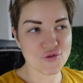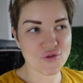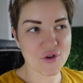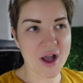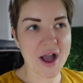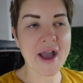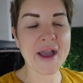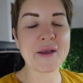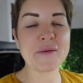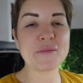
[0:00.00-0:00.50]

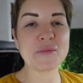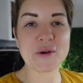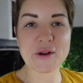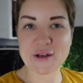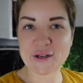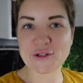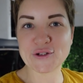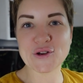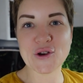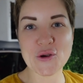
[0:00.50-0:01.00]
I am
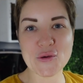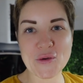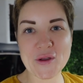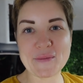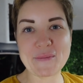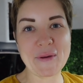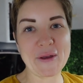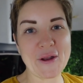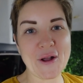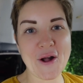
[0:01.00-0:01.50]
pretty sure we
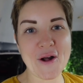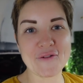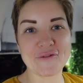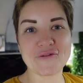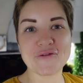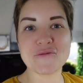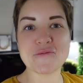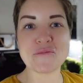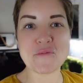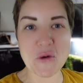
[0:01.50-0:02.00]
bit
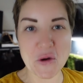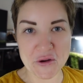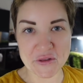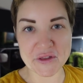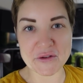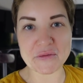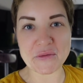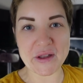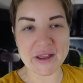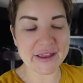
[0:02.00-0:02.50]
off more
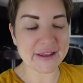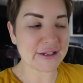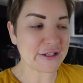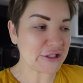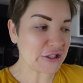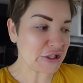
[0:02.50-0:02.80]
than we can